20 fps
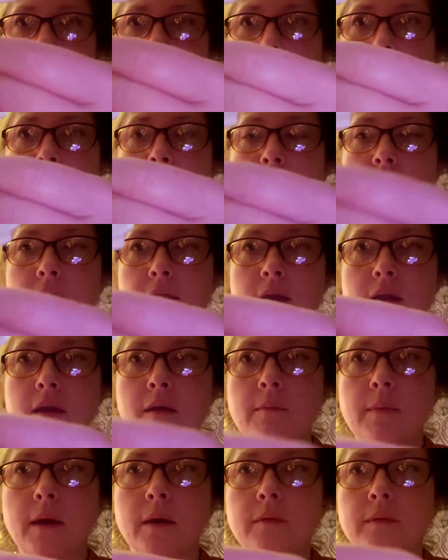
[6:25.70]
The fun thing
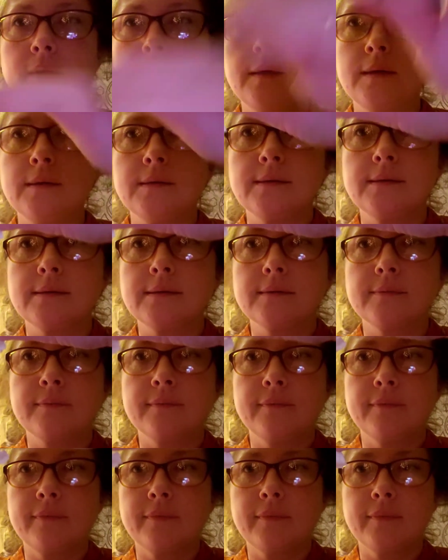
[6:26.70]
about this
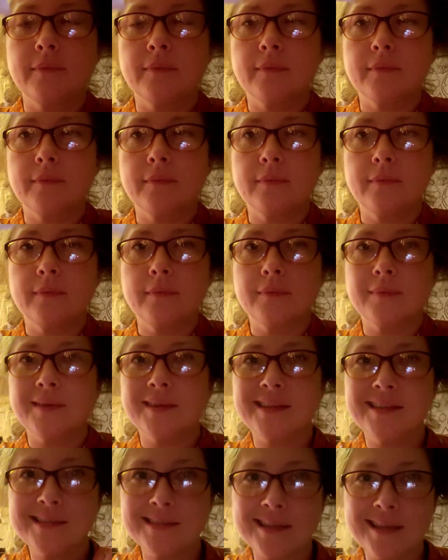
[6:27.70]

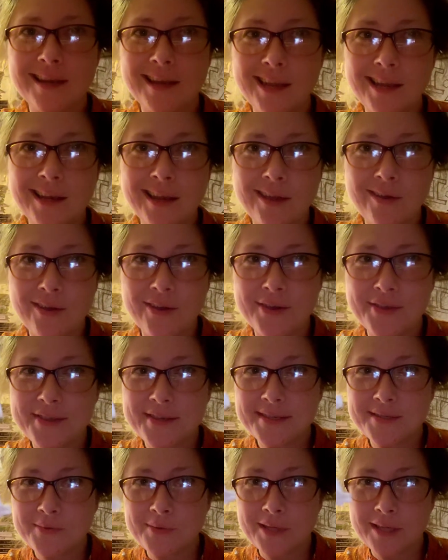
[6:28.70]
is that I now have
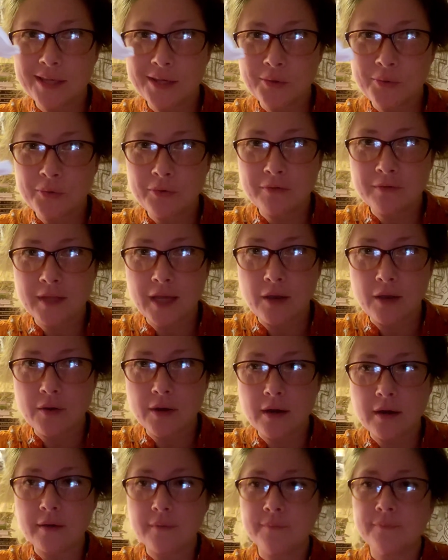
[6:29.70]
this really cool
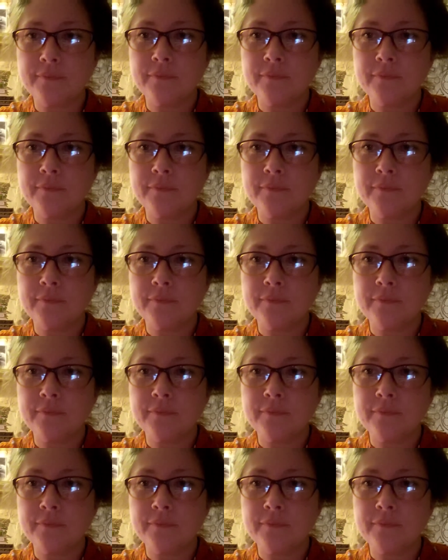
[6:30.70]
flower.